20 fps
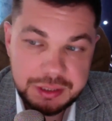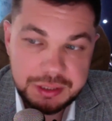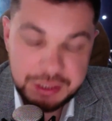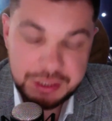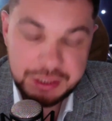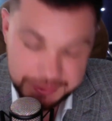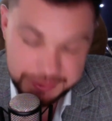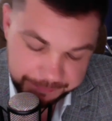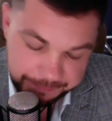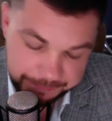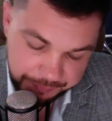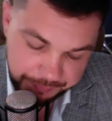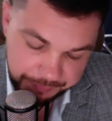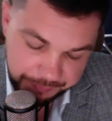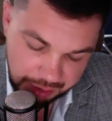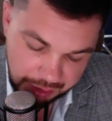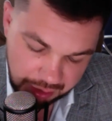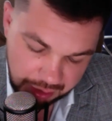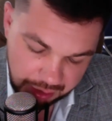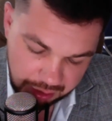
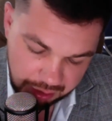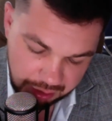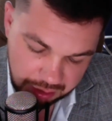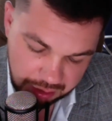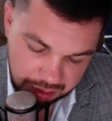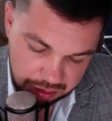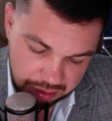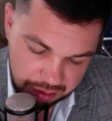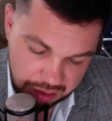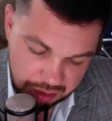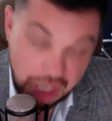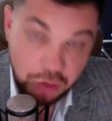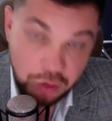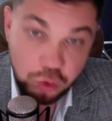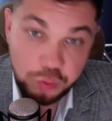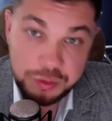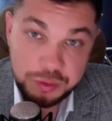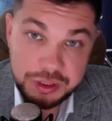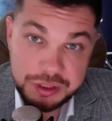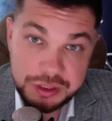explain and provide
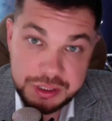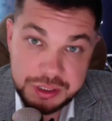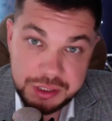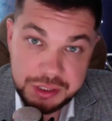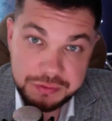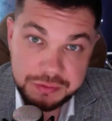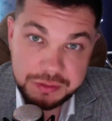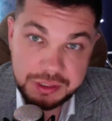arguments